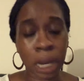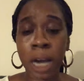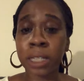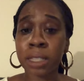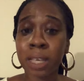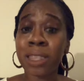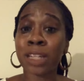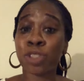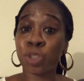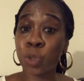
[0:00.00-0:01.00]
Honestly,
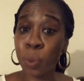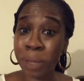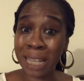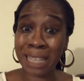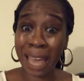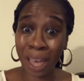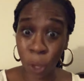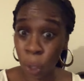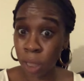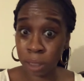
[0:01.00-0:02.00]
that's stupid as
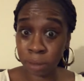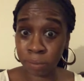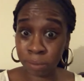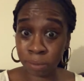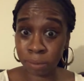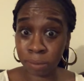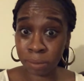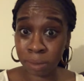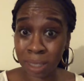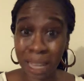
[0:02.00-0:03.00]
hell.
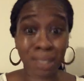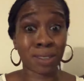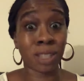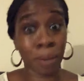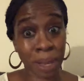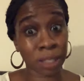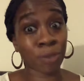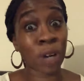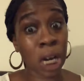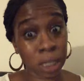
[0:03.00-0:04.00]
That's dumb as
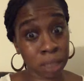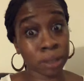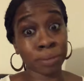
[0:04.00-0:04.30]
fuck.